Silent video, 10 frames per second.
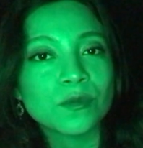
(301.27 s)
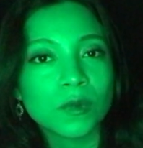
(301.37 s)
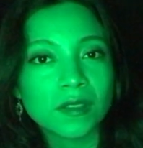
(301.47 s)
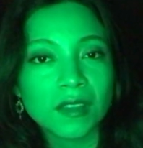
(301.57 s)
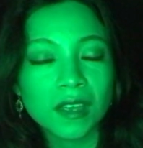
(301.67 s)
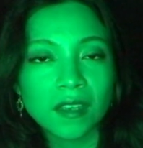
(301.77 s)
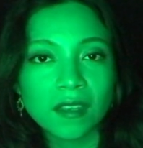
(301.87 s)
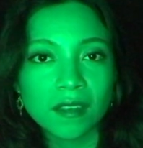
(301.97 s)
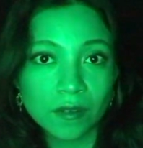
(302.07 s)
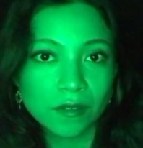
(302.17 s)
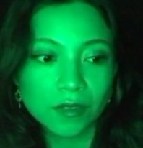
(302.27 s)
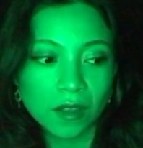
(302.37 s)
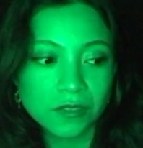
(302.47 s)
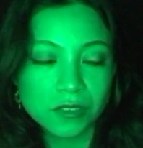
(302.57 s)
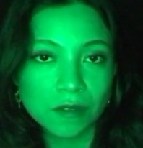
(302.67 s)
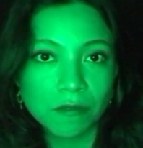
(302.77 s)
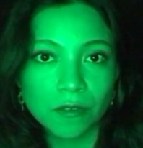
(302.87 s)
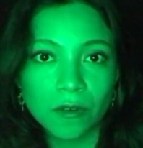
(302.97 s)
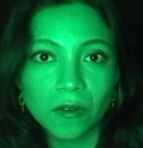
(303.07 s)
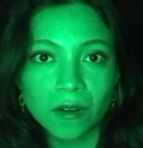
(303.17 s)
when they touch the
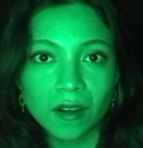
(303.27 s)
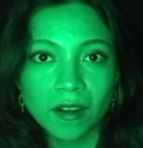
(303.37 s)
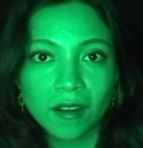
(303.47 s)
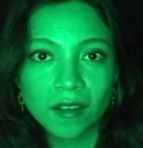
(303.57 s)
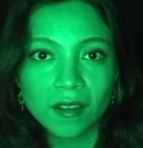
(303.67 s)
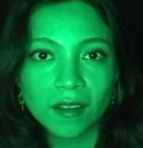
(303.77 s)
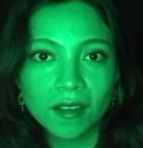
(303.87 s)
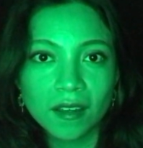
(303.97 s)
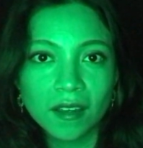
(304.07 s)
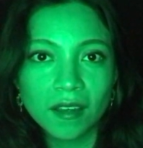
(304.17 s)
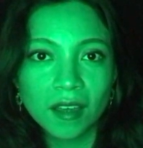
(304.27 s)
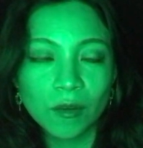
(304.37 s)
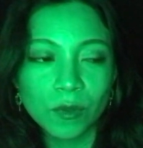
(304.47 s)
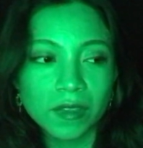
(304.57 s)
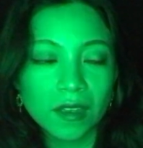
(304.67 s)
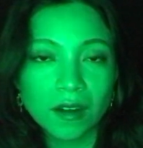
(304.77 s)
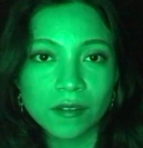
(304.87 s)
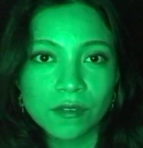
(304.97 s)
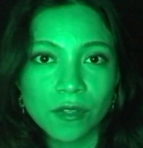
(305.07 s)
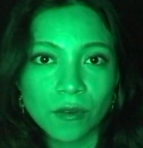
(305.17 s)
floor, when they are
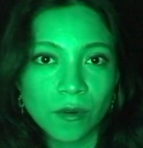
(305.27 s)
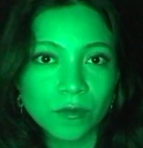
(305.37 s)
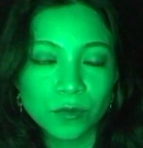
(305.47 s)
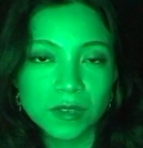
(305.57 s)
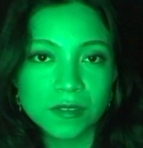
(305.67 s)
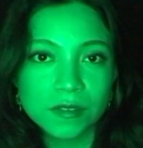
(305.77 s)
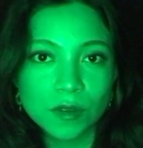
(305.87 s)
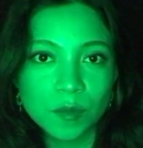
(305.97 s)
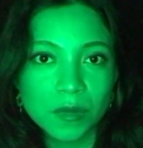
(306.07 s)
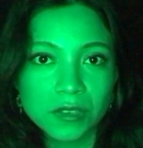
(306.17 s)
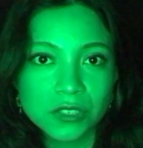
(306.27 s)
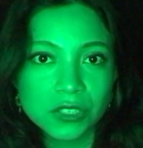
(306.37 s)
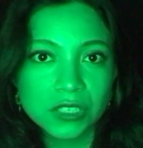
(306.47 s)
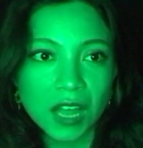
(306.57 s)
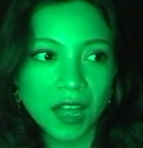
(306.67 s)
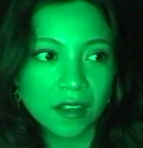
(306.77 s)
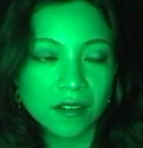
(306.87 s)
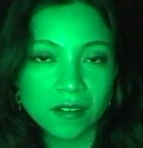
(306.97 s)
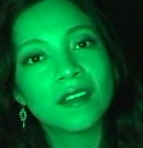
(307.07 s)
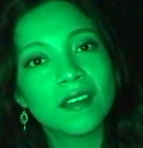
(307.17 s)
thrown with so much
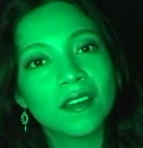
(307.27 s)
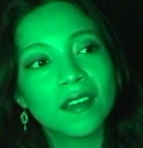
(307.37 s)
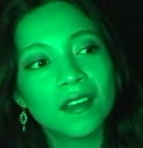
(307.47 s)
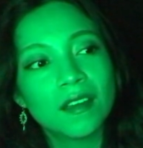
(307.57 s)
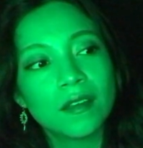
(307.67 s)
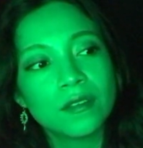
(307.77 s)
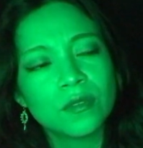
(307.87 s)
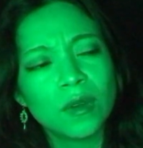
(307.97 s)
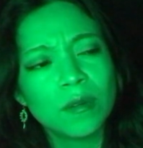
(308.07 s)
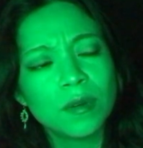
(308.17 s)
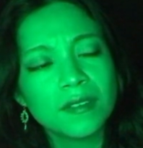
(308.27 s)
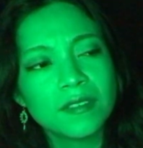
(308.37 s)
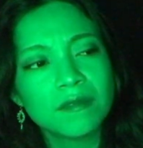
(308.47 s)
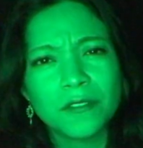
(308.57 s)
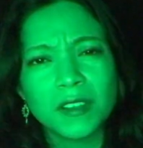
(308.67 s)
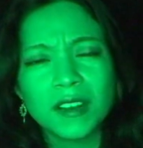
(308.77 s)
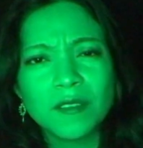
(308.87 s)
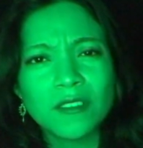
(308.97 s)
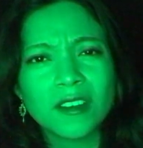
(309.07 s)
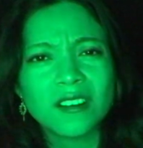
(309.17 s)
anger. So I was
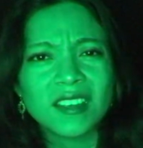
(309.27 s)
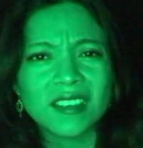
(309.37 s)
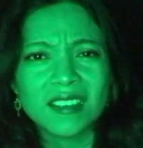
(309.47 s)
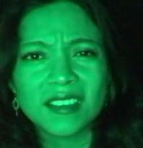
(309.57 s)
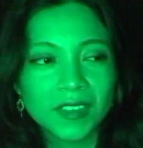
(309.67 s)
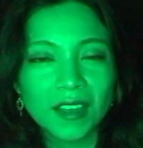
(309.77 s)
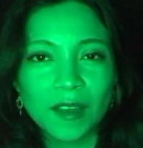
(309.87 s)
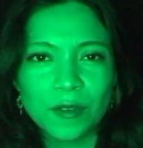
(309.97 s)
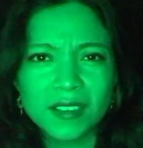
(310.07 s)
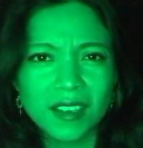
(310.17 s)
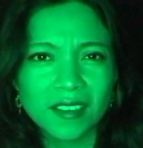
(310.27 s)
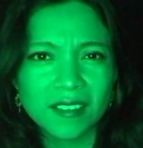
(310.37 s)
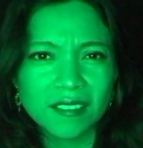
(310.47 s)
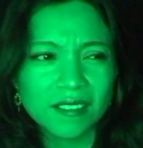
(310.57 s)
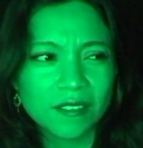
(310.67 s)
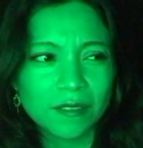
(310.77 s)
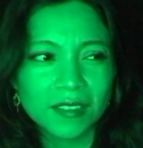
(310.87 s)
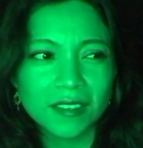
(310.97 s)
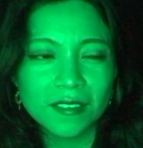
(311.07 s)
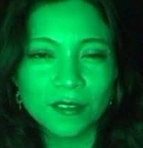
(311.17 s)
feeling I was like,
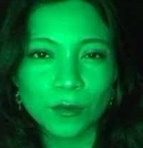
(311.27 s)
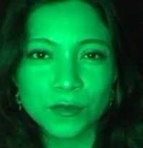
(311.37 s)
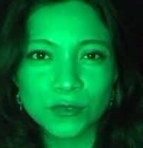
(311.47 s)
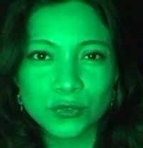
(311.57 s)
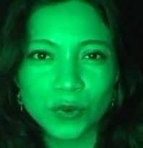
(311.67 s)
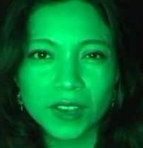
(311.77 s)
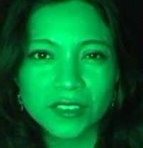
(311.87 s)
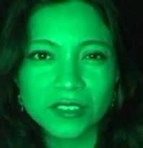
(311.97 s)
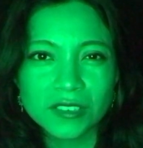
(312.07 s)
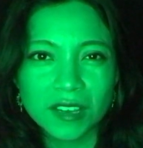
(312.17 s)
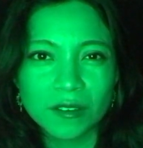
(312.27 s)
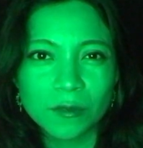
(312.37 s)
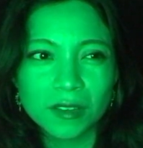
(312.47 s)
this is so strange, like